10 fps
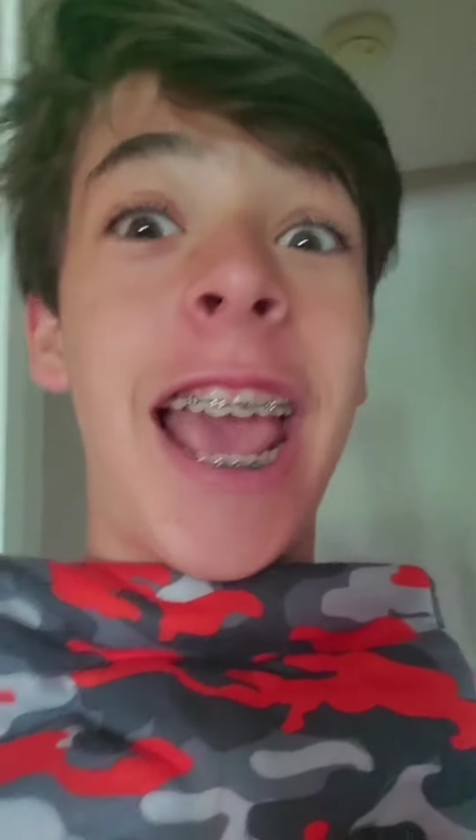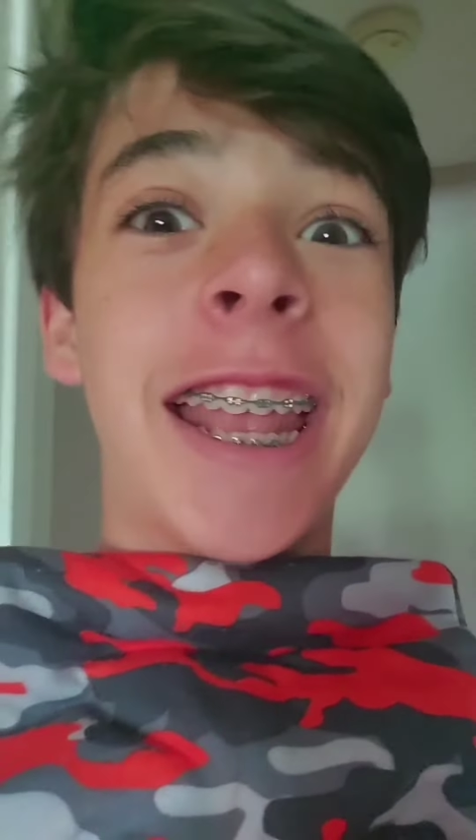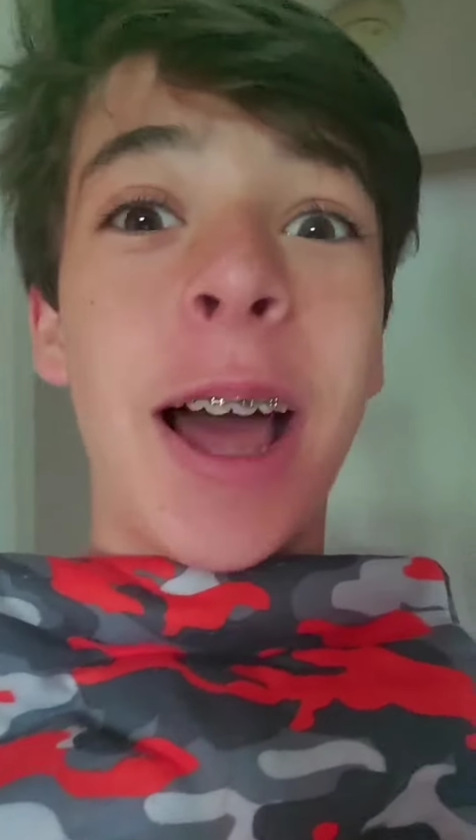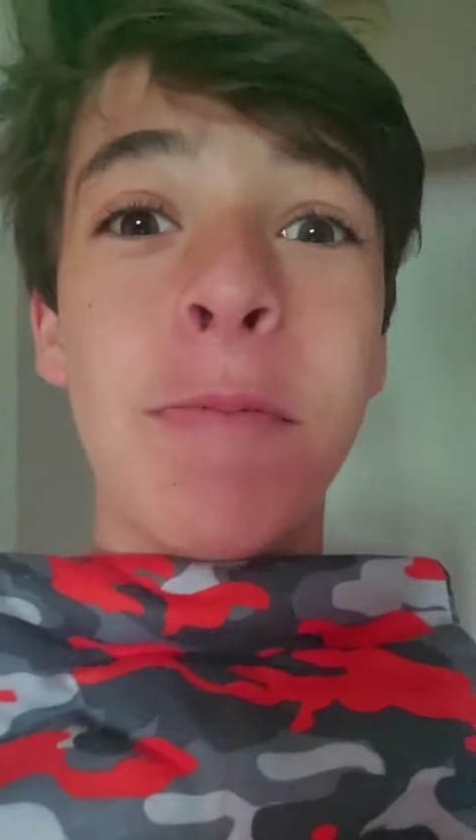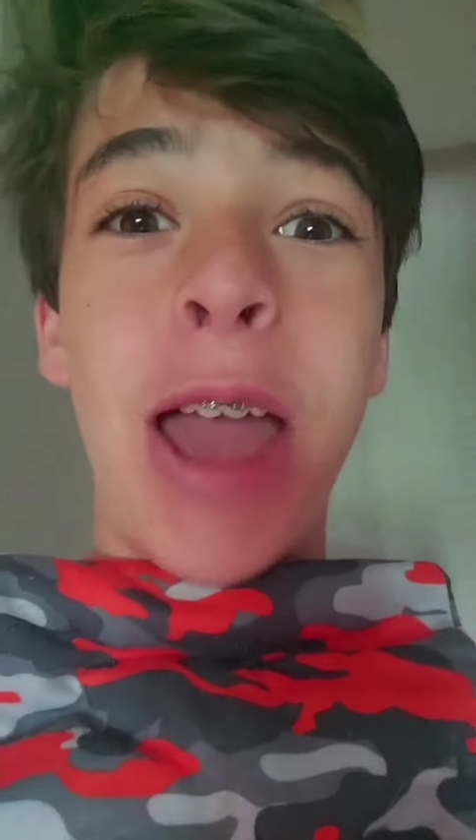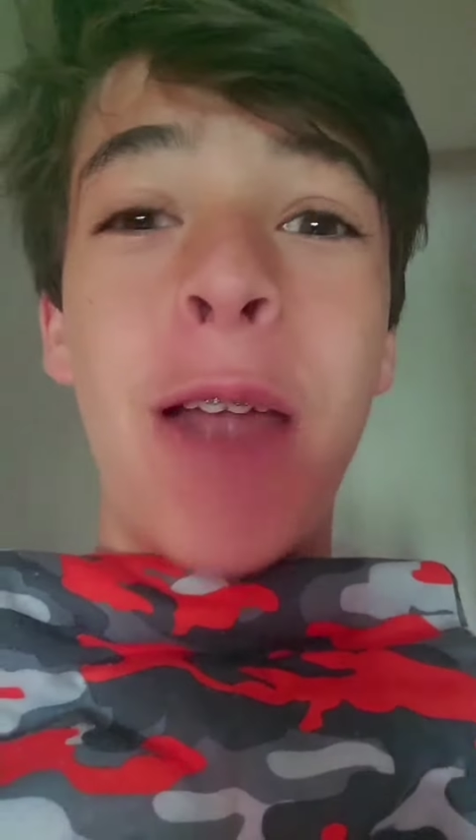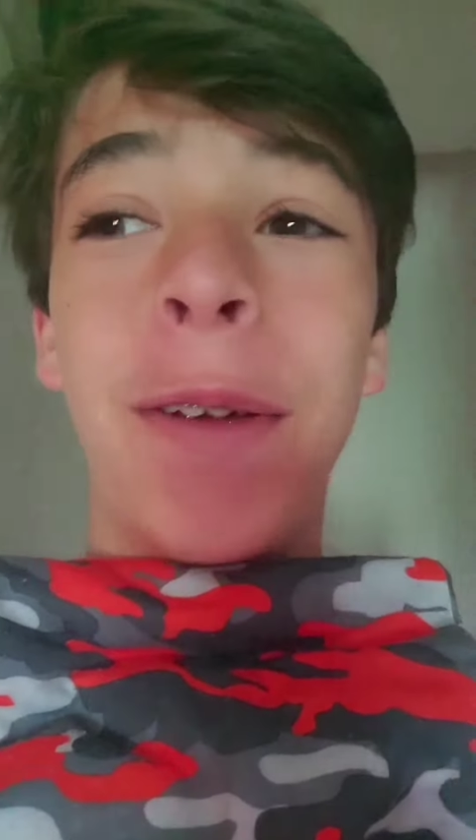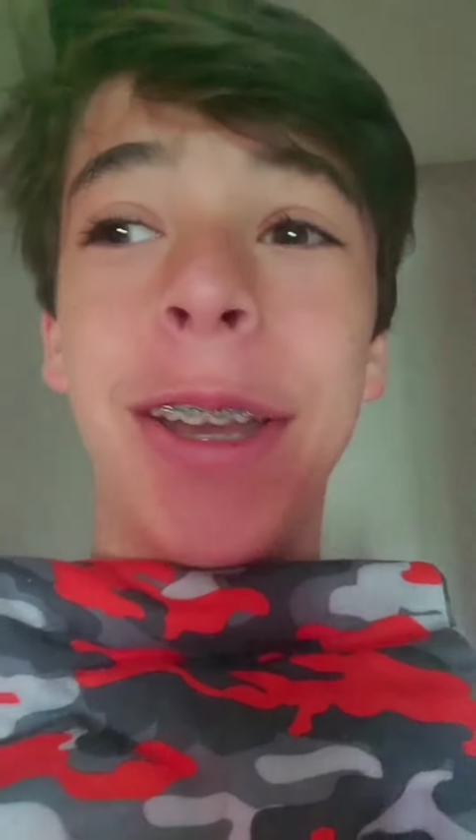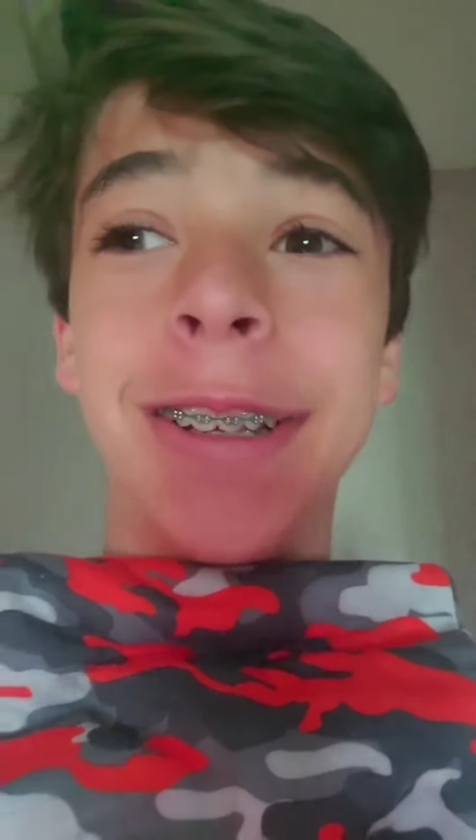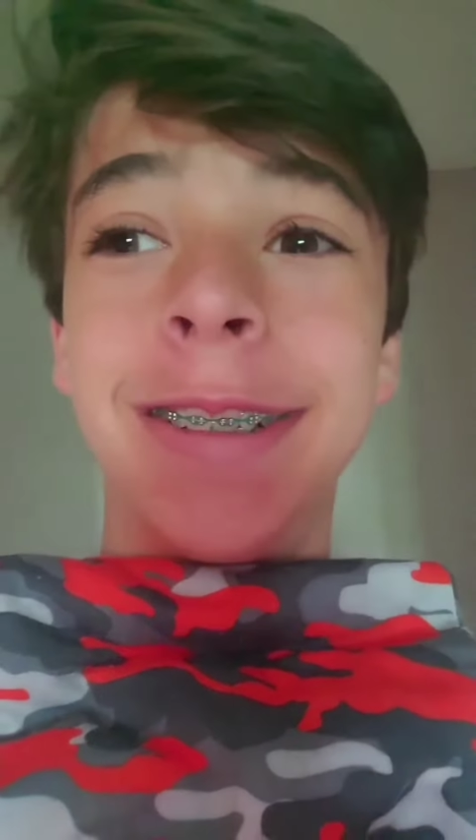and I'm
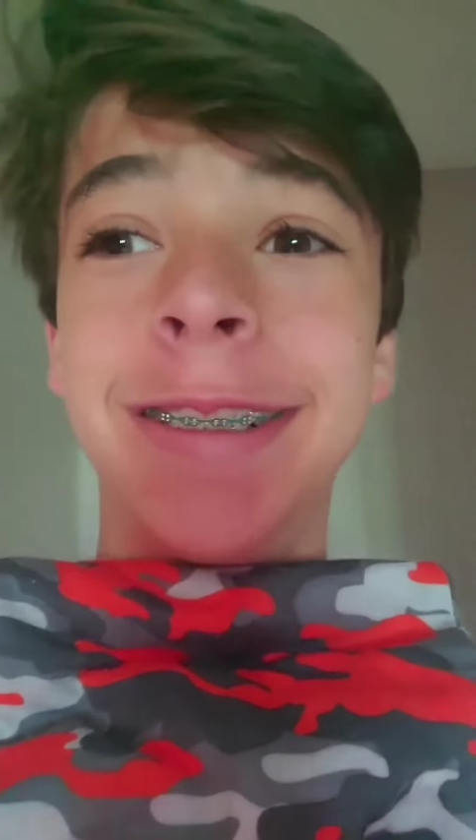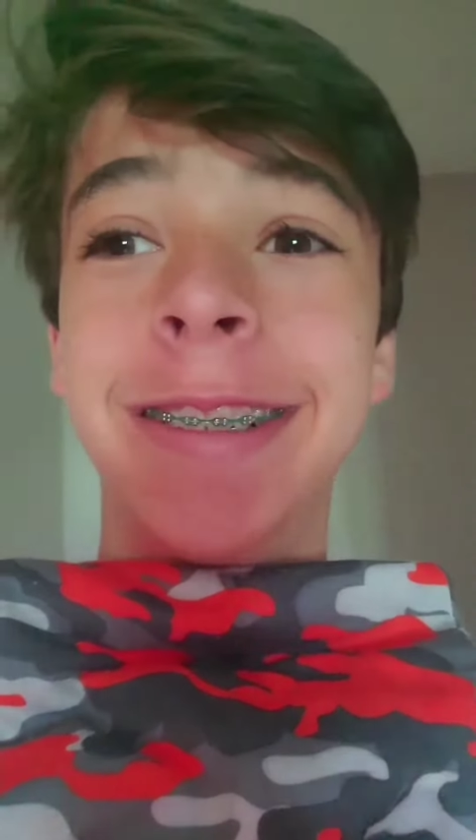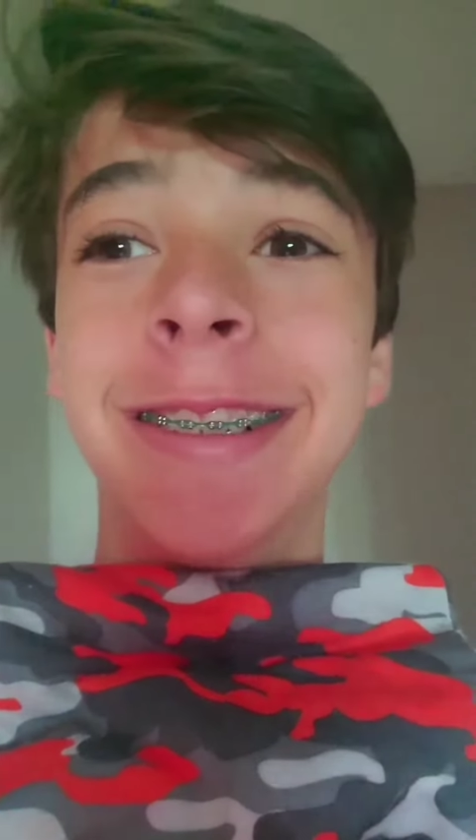married.